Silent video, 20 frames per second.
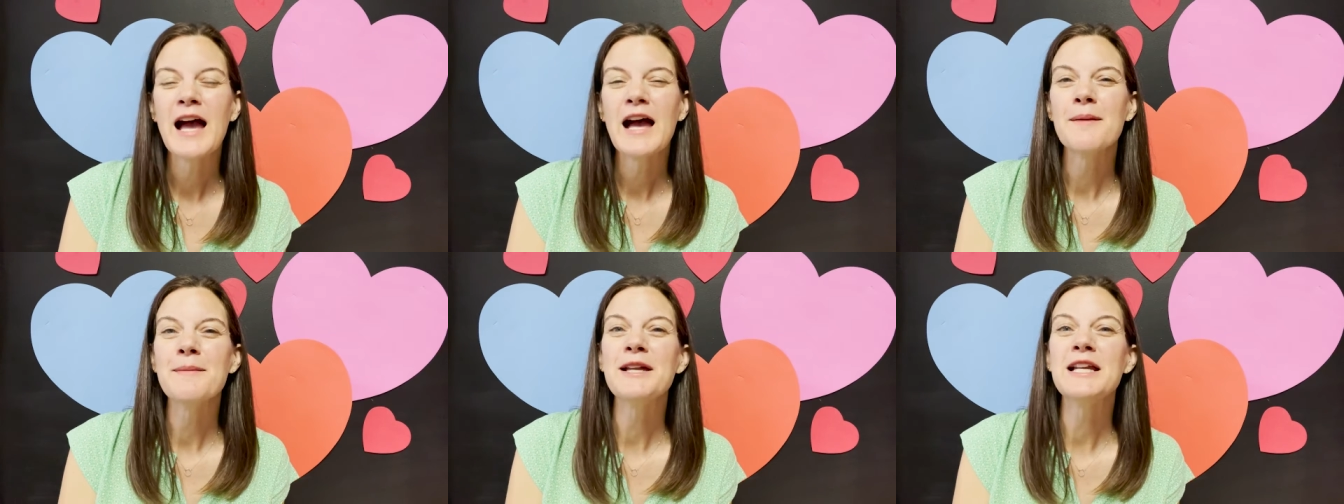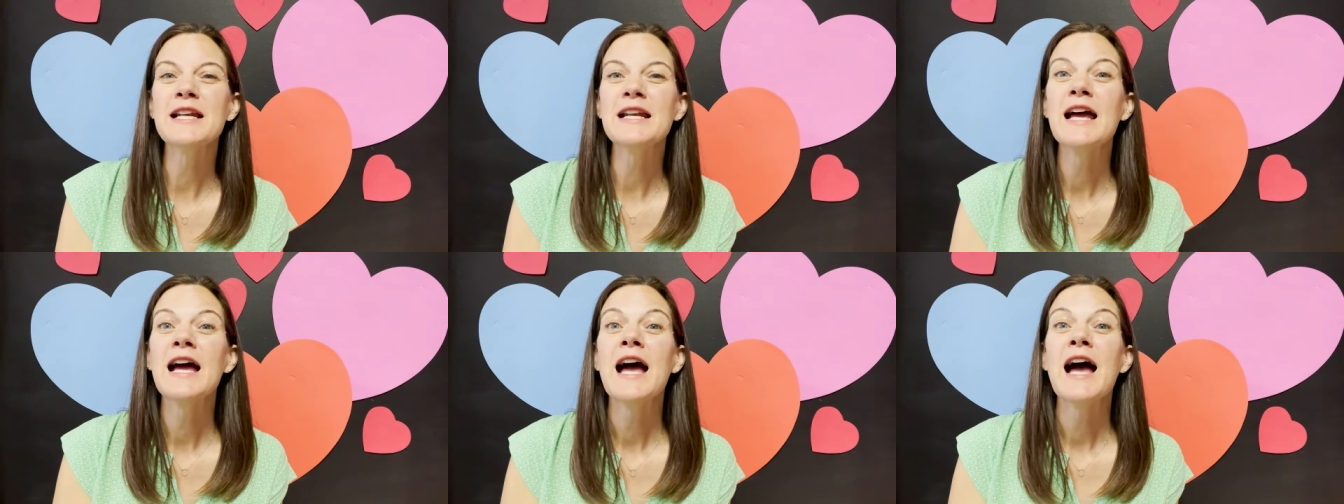I
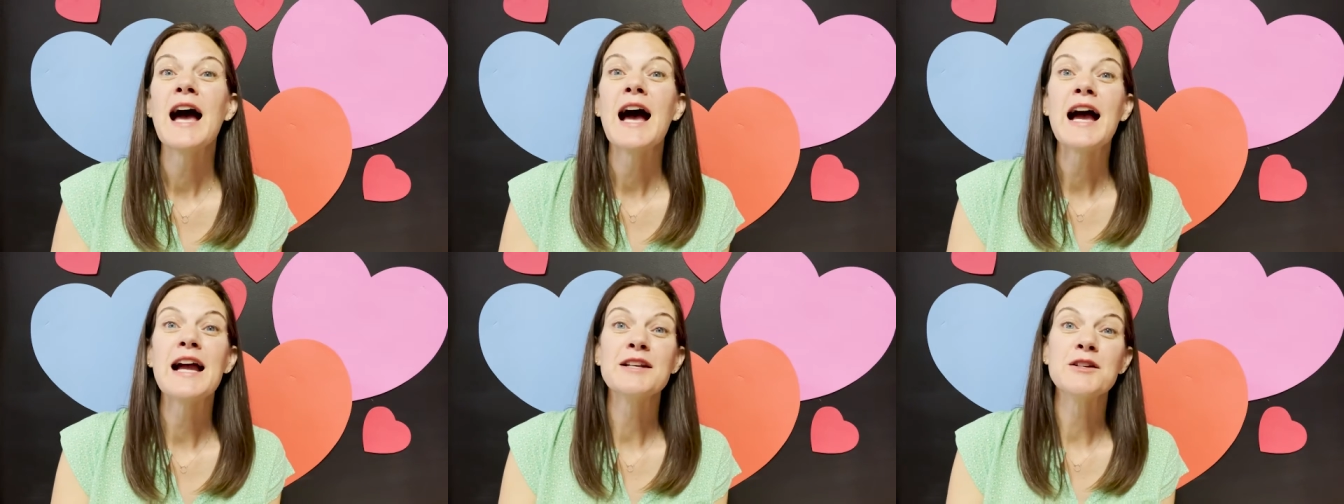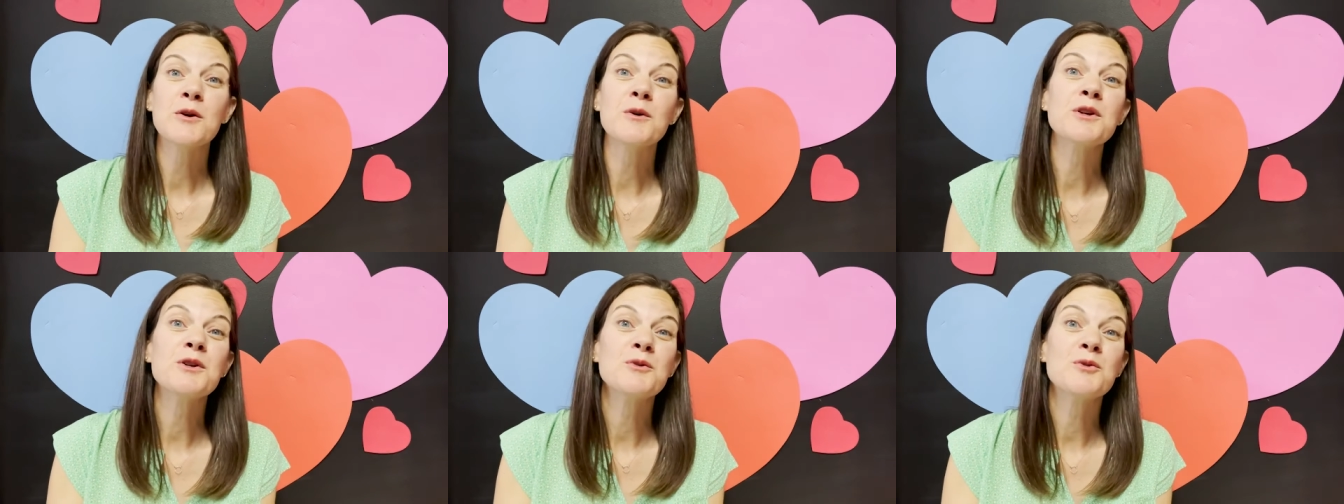mean, I
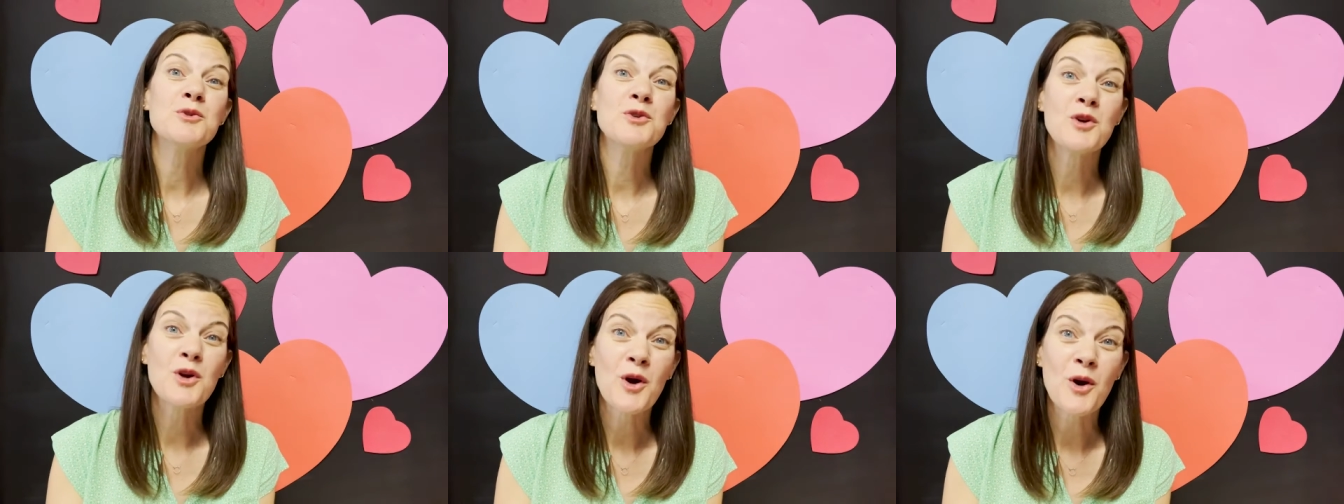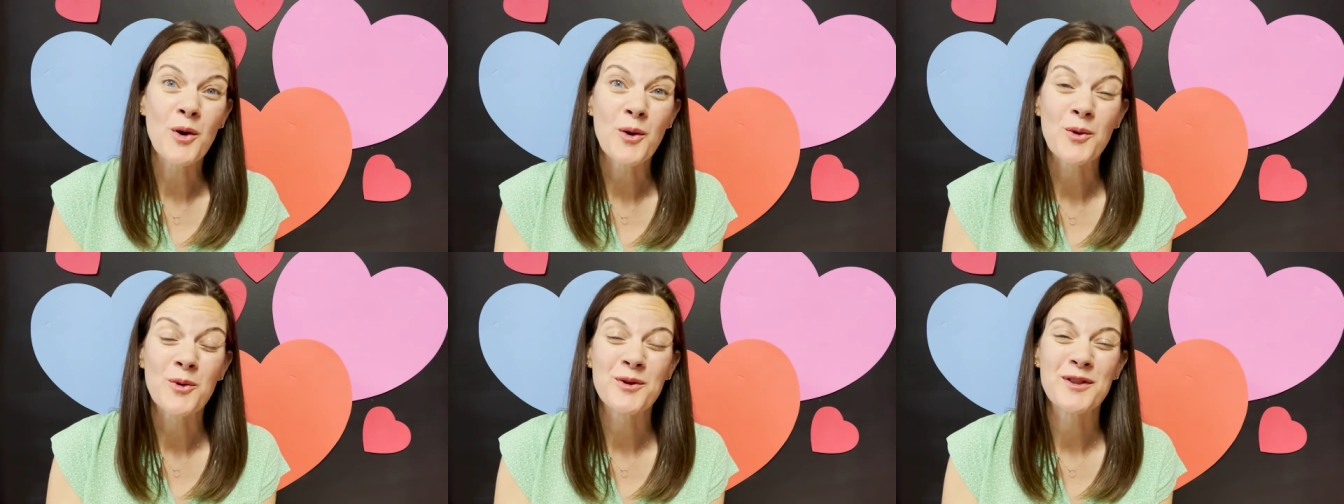know you
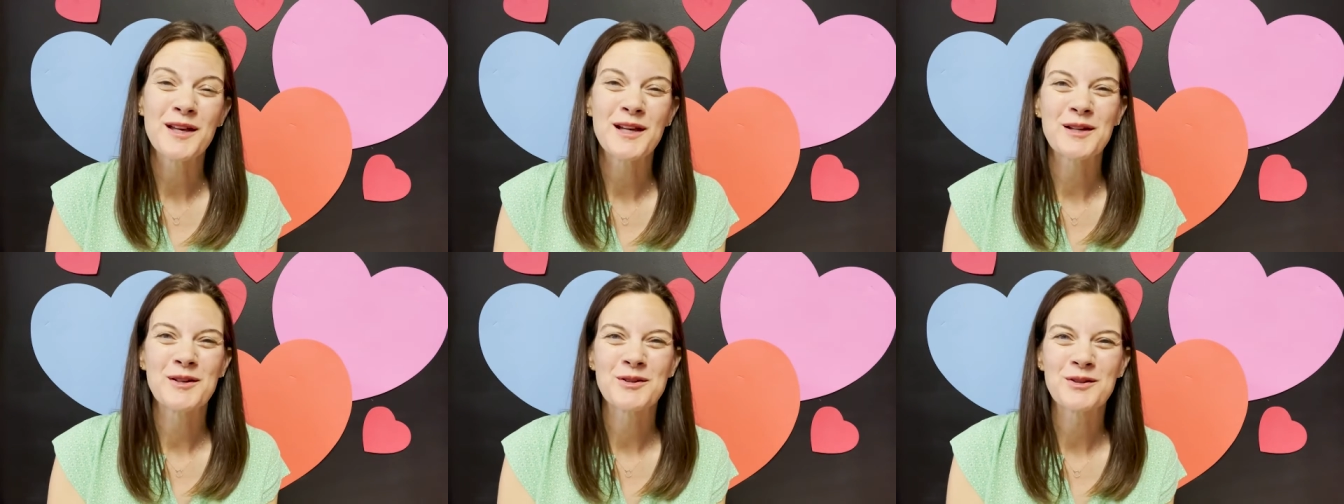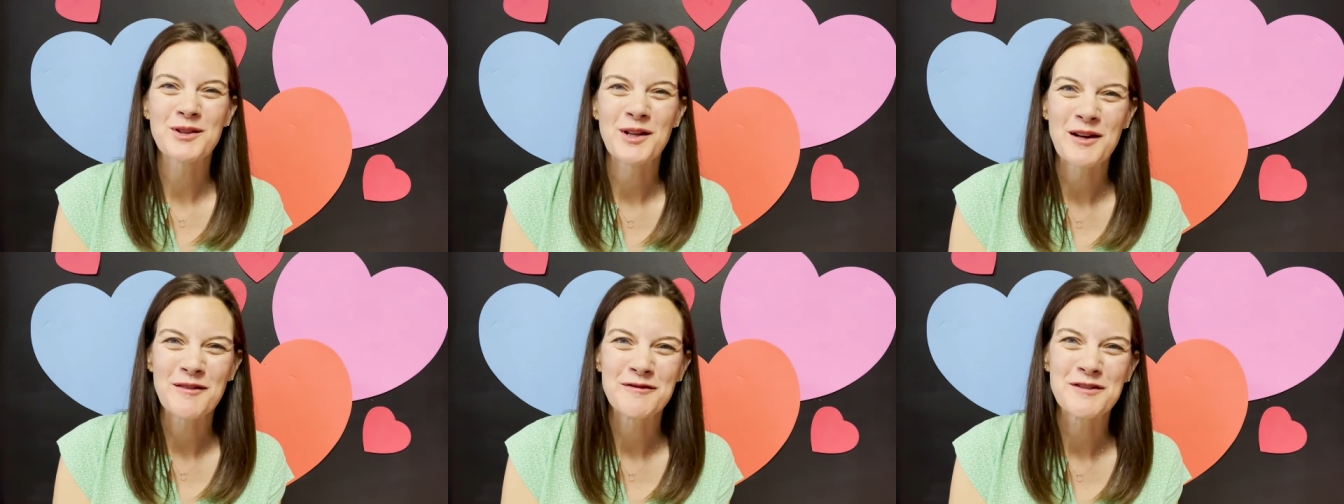know that you're
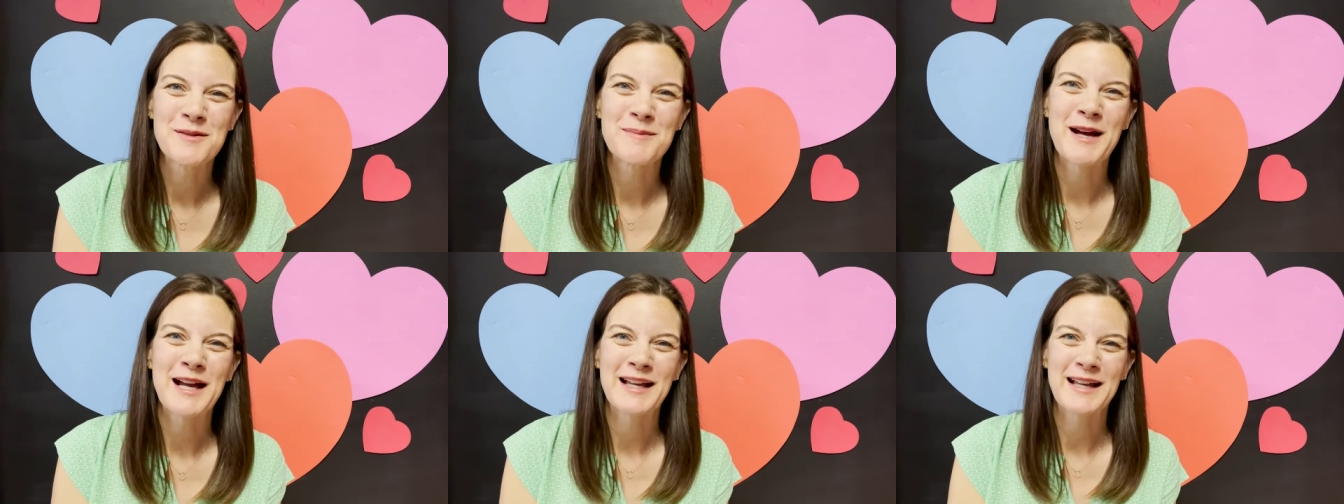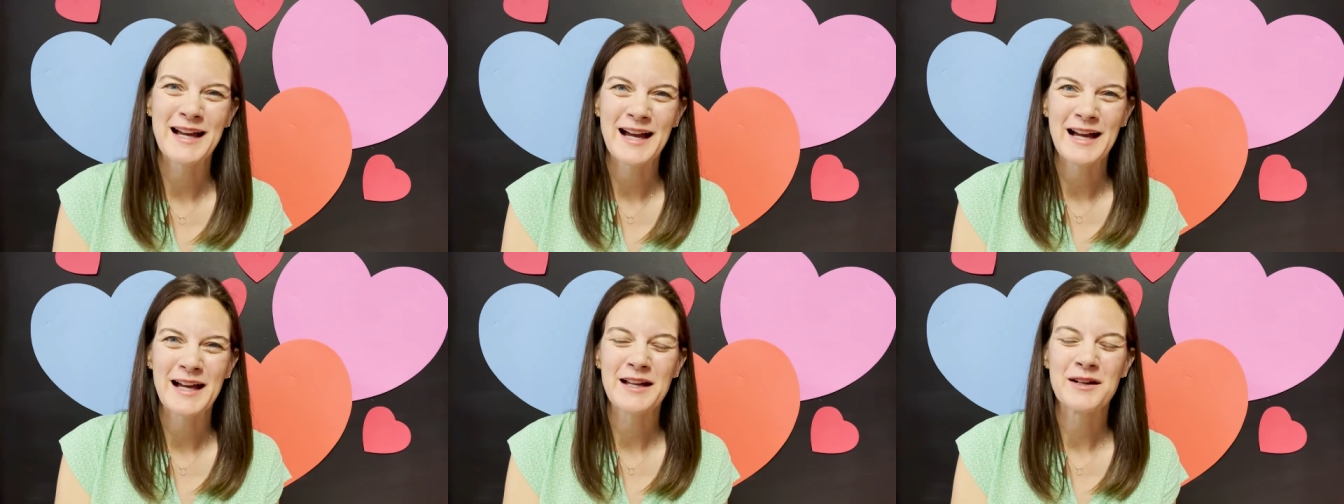loved by
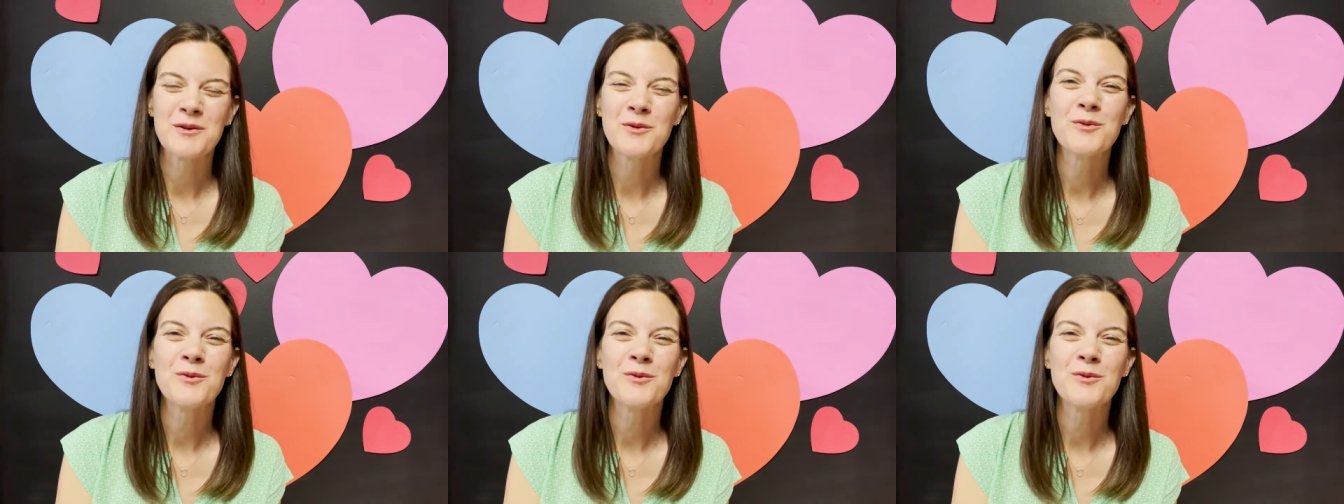God.